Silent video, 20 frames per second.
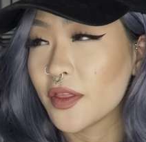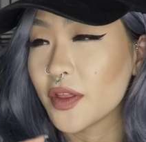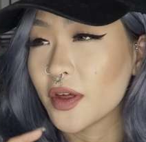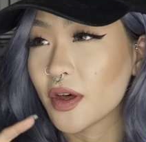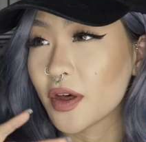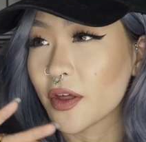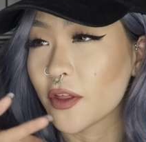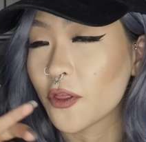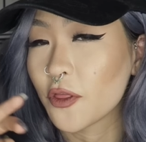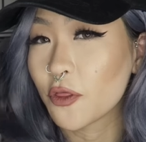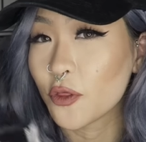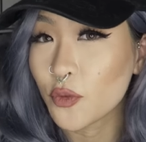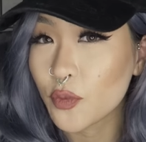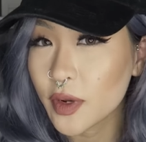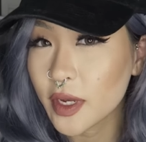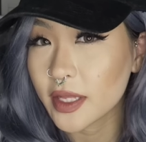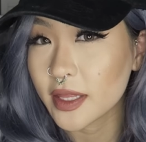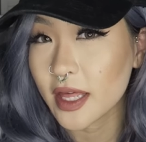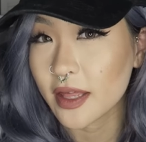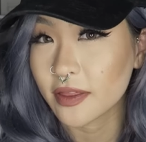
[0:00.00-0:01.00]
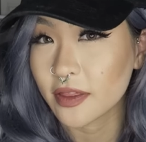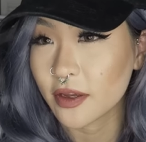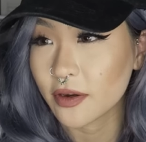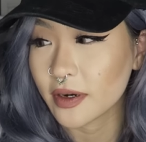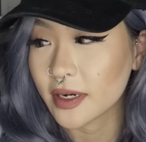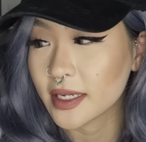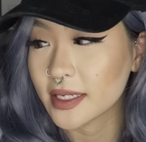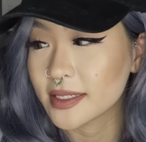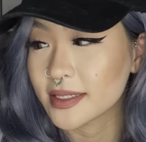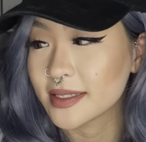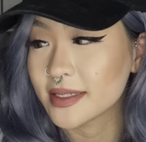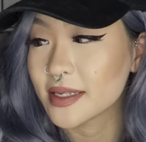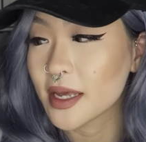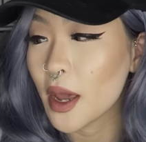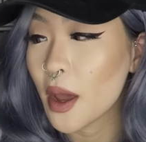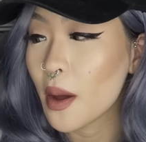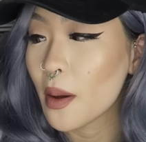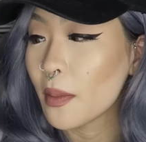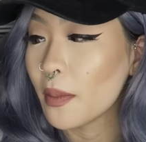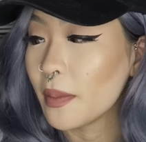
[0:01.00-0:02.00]
the 3 that there is,
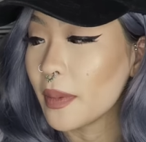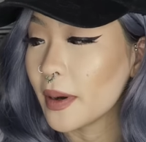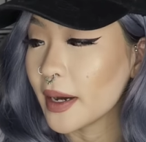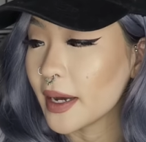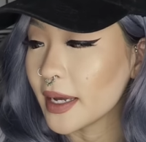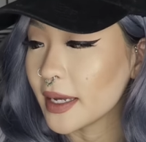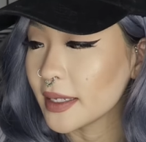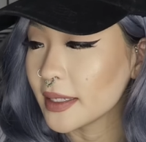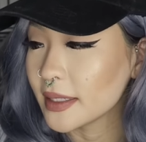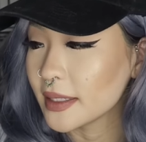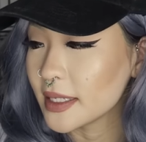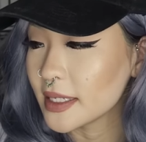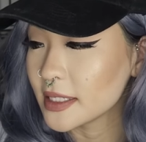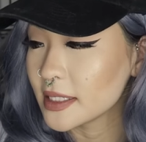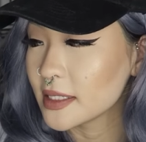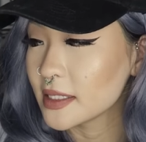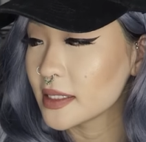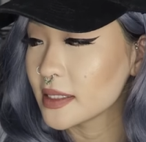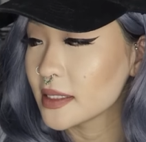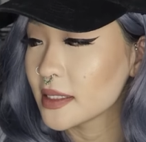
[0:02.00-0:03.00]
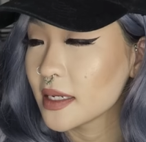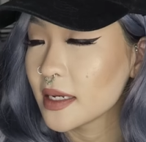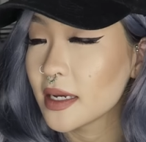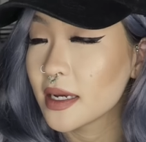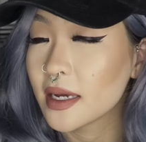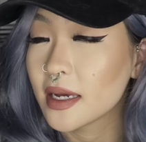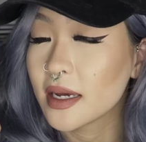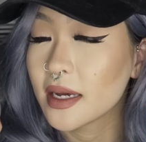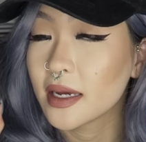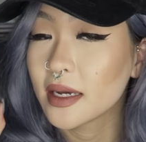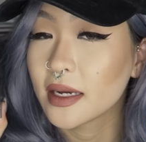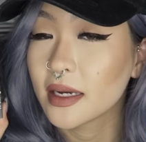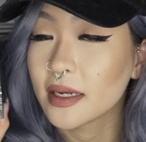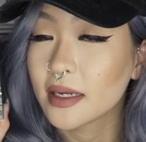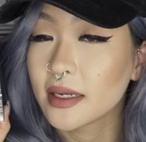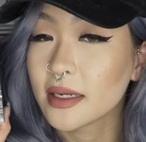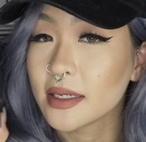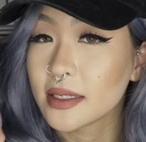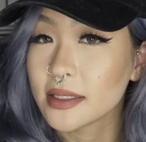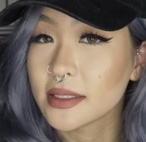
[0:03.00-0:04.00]
but this
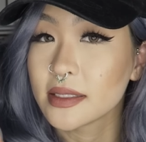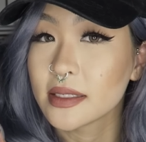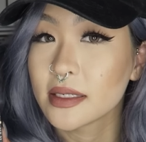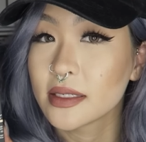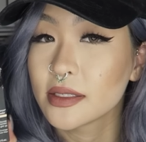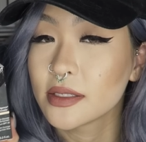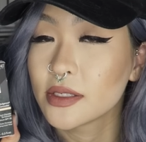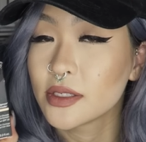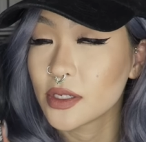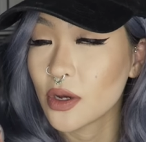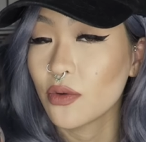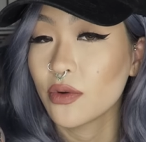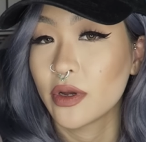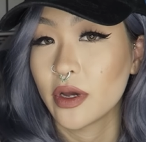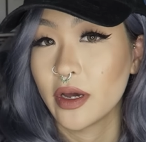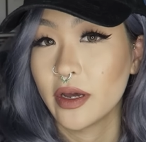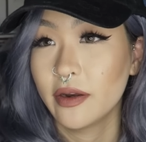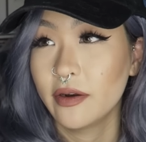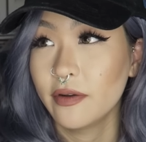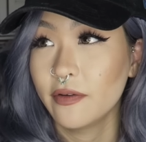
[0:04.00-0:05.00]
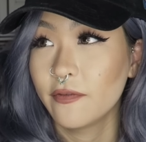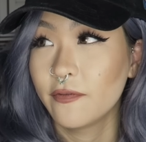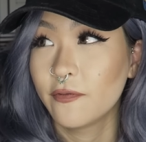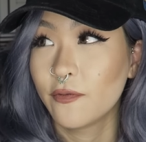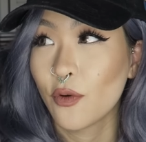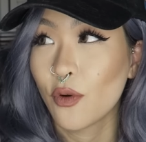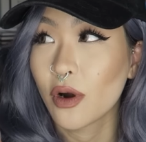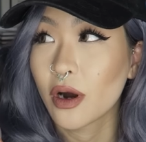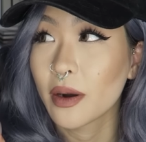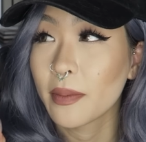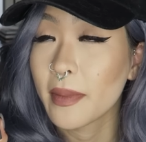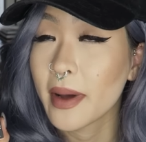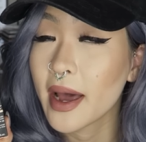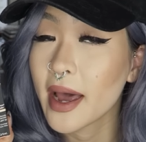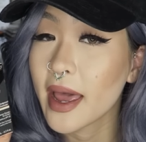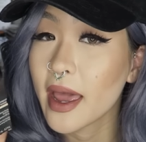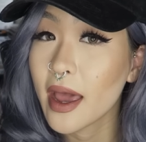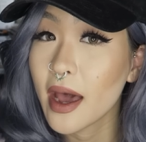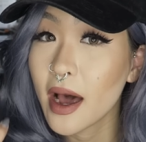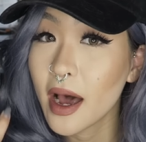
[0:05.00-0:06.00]
is so good for
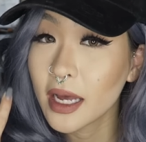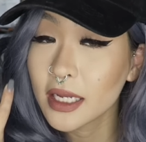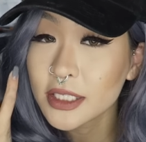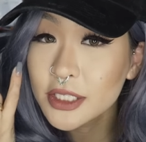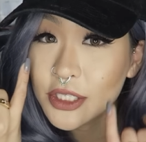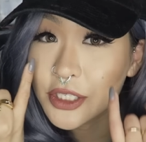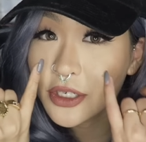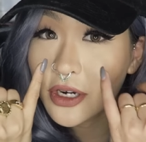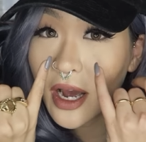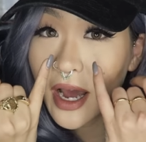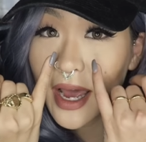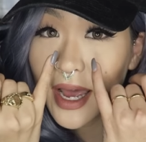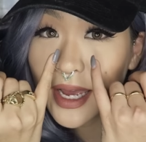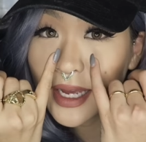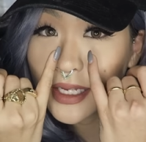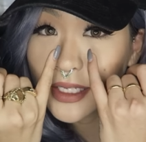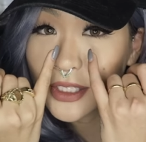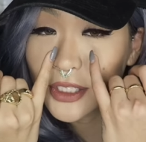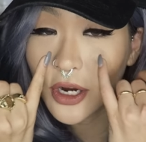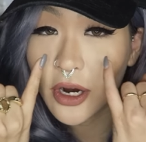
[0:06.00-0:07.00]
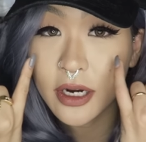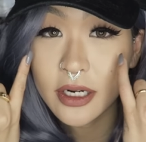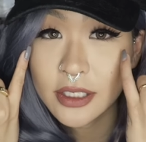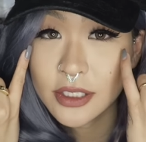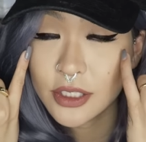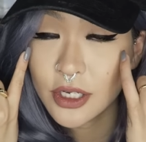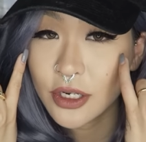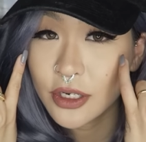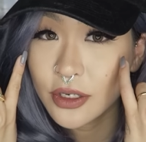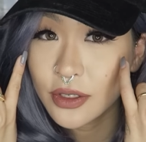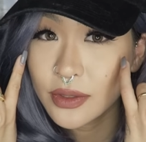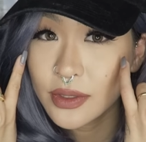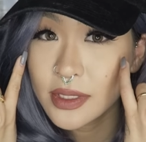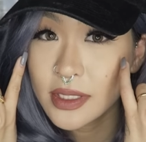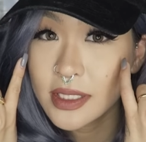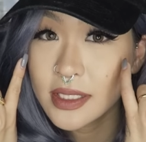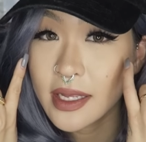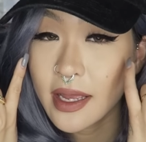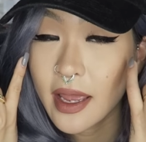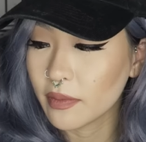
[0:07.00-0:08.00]
my under eye dark
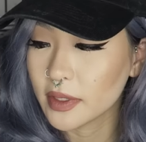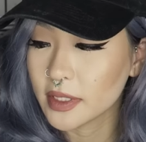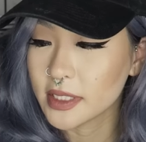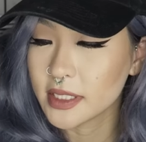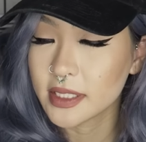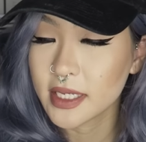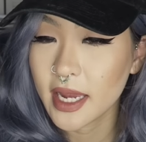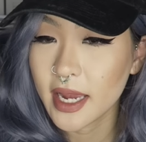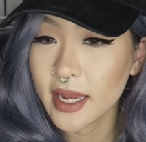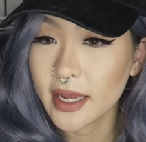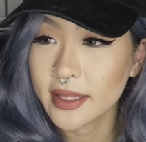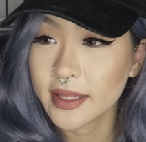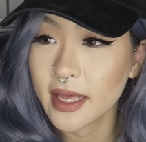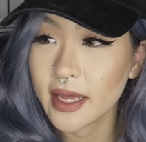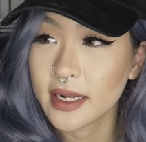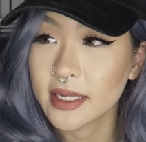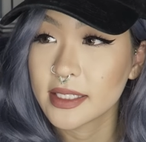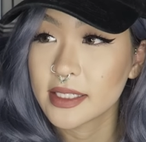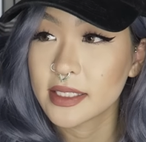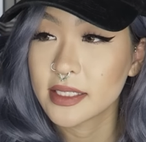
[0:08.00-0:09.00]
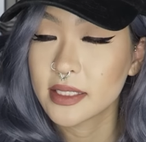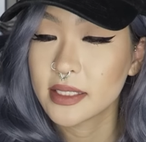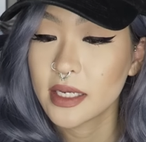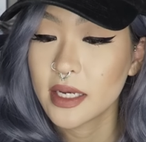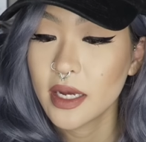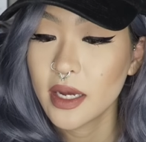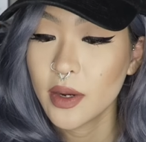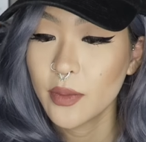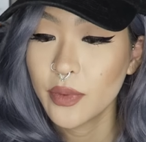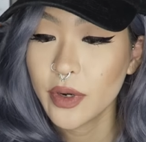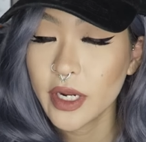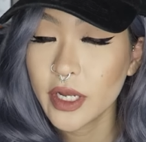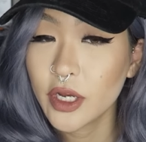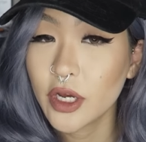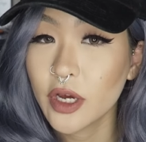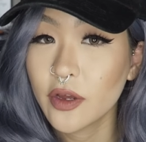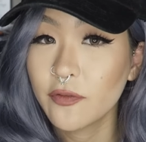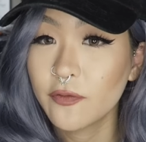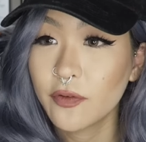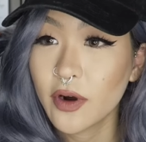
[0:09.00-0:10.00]
circles. I would say that it's pretty
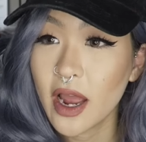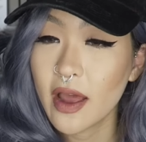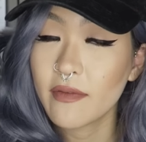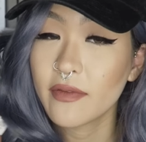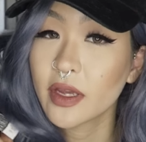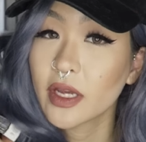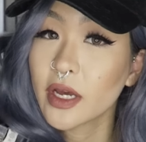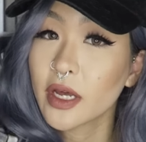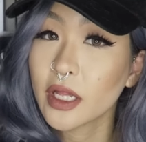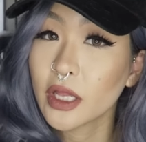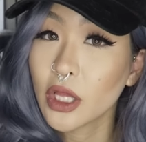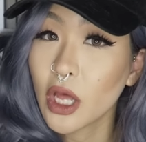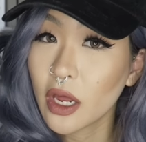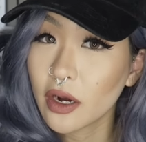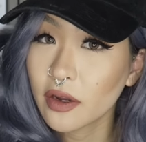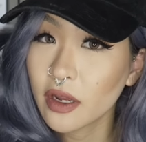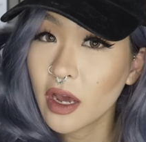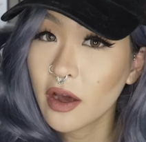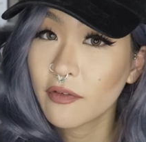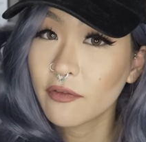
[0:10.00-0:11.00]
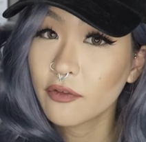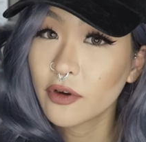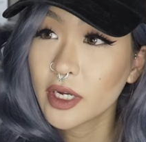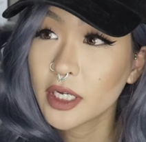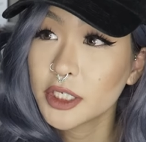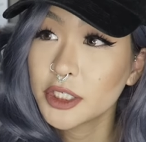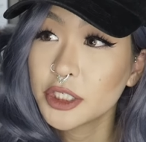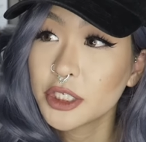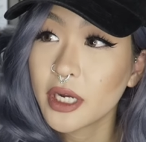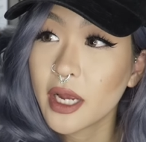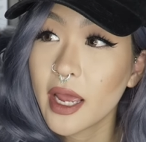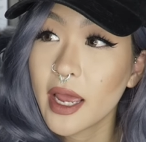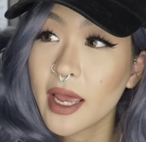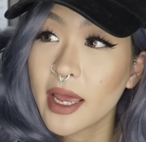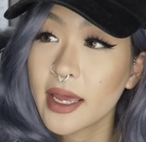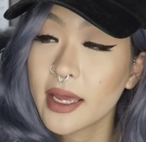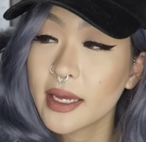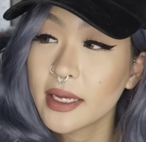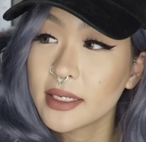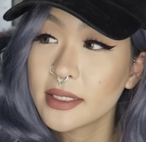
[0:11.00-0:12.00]
good for having a lot of coverage,
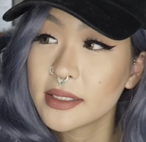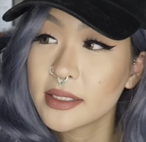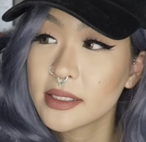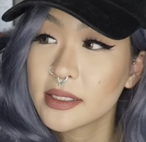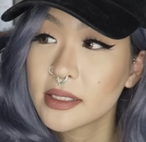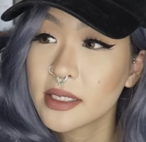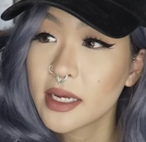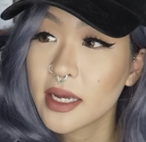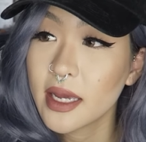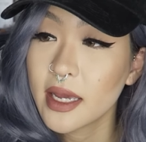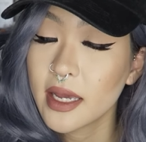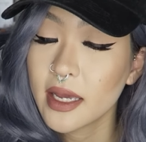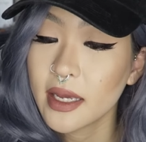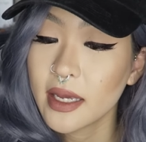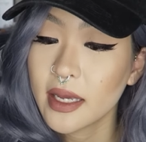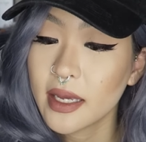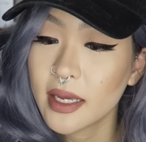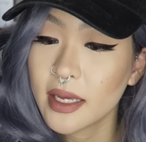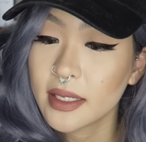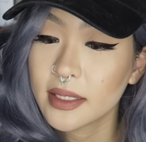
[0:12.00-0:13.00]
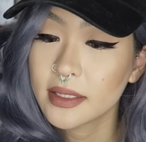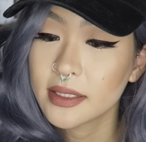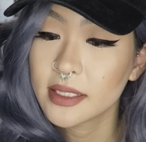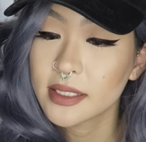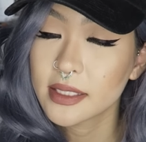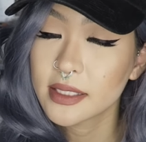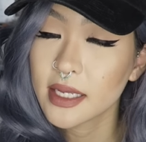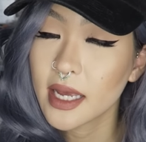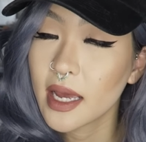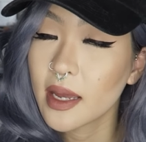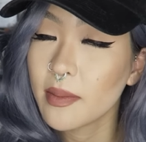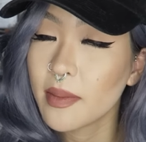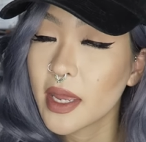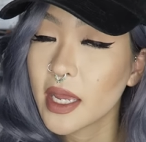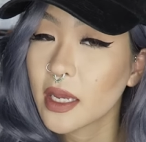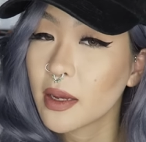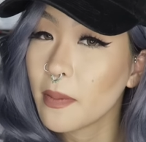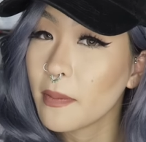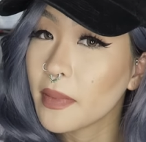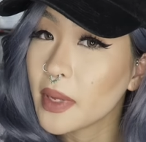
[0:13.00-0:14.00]
and it does not
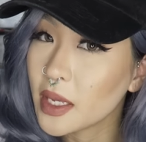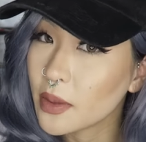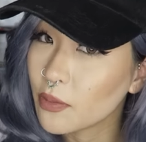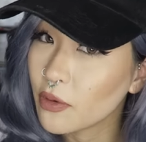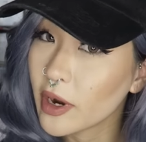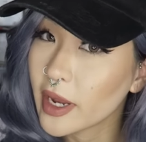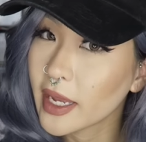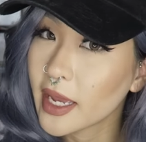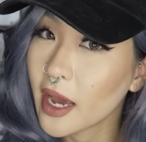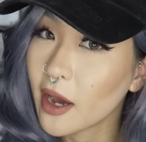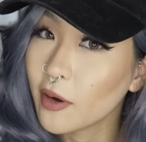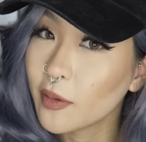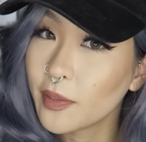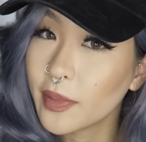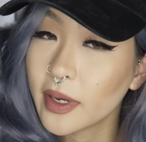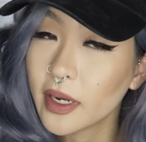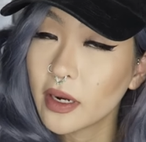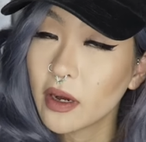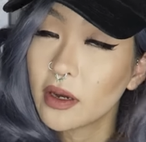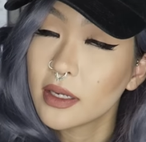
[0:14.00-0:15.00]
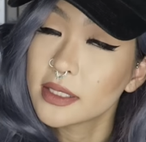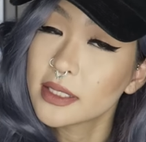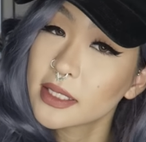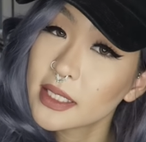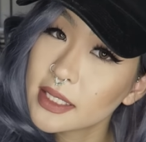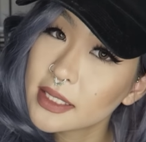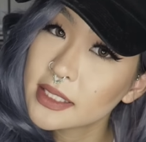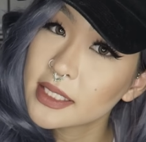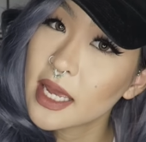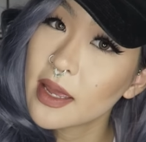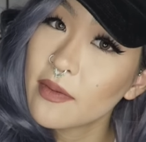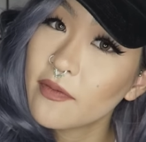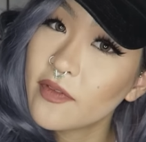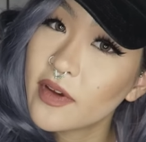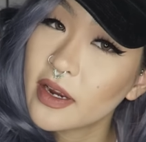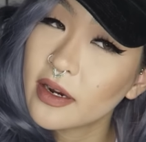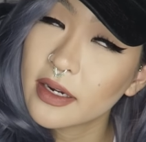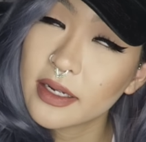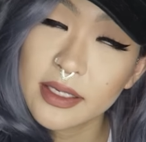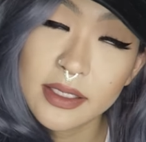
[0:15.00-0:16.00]
make me break out, but all skin type
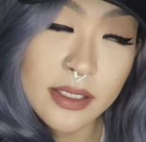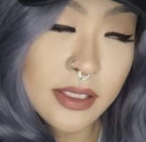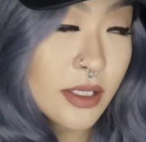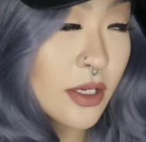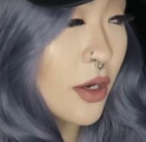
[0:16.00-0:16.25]
varies,